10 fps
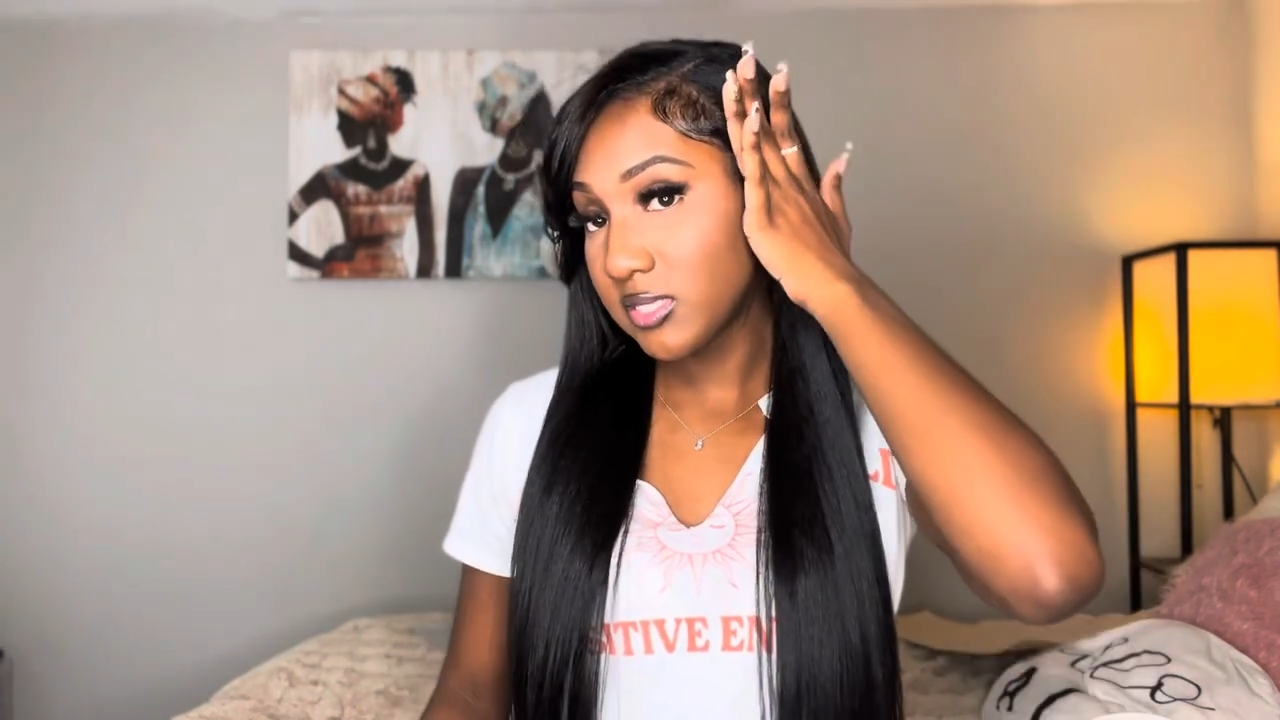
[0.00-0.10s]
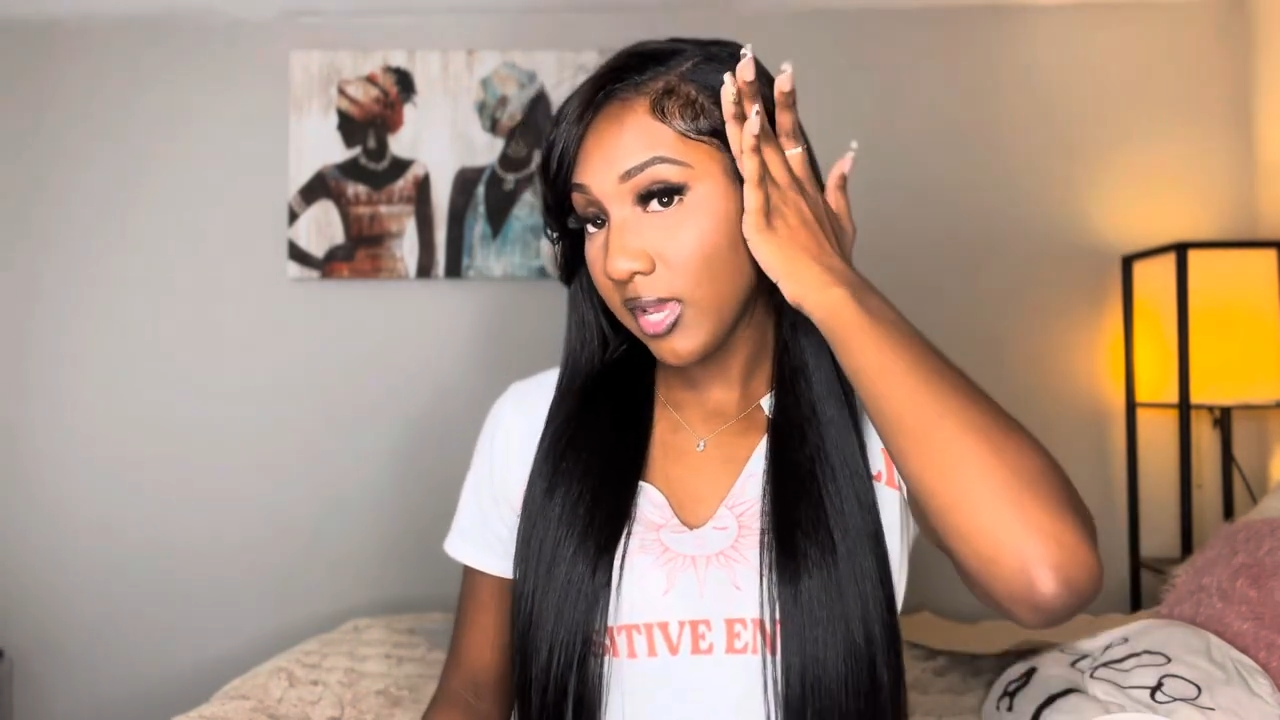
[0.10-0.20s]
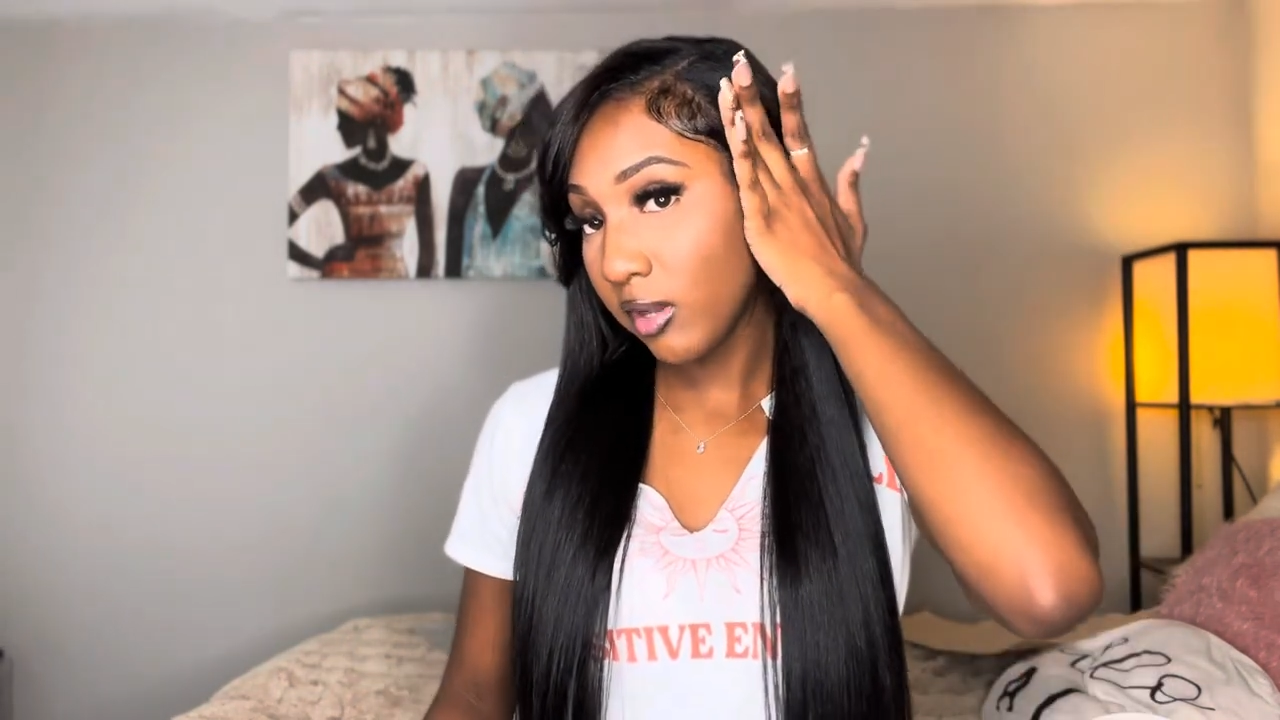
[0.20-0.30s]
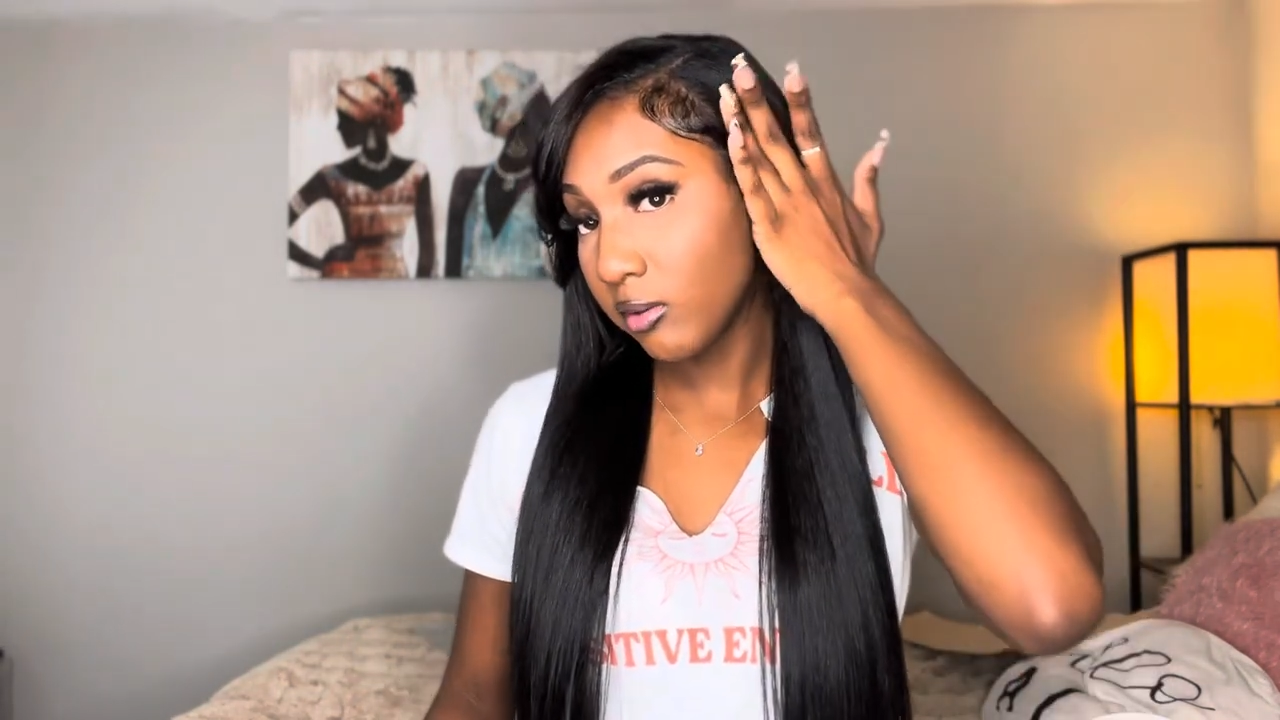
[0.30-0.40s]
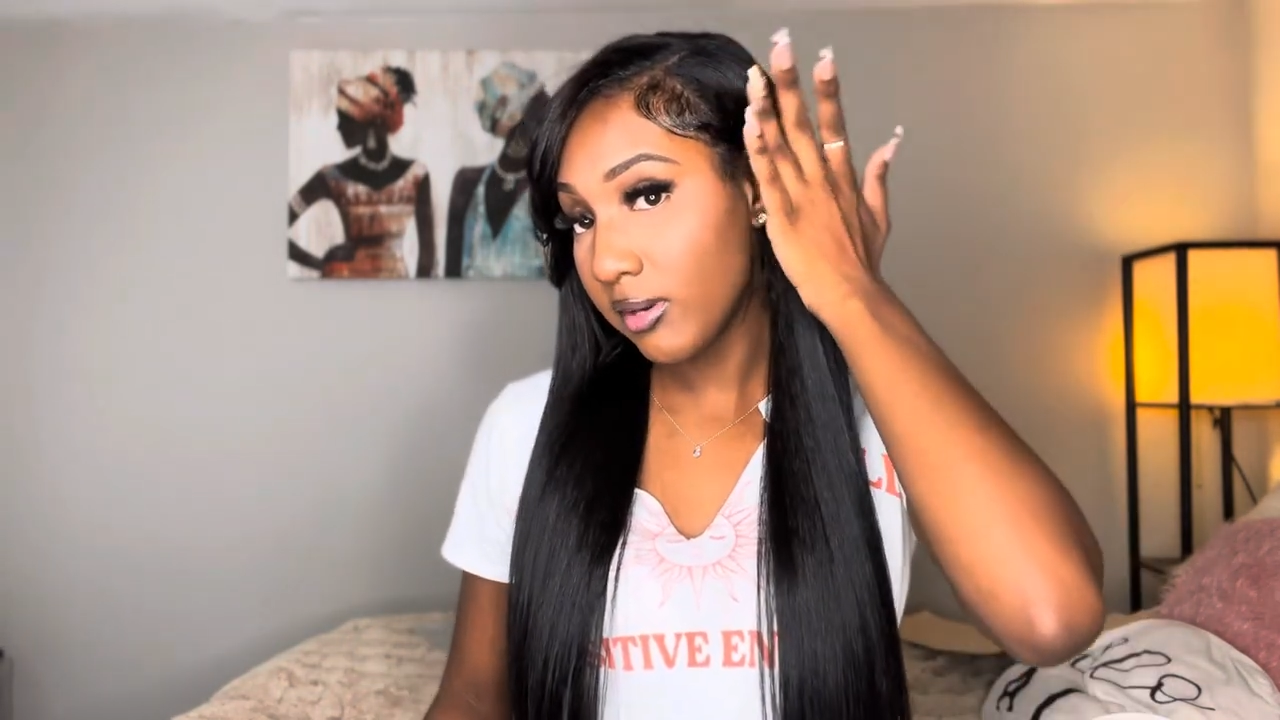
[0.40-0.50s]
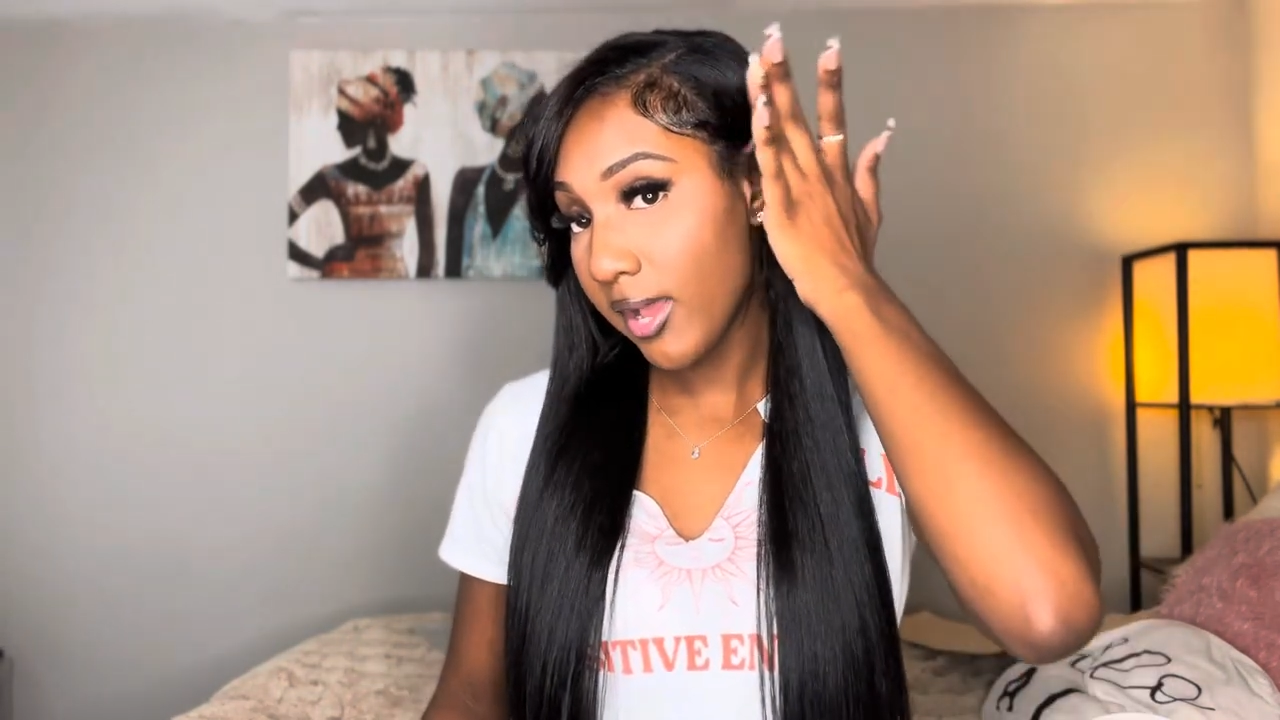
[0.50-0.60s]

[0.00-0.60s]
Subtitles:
down.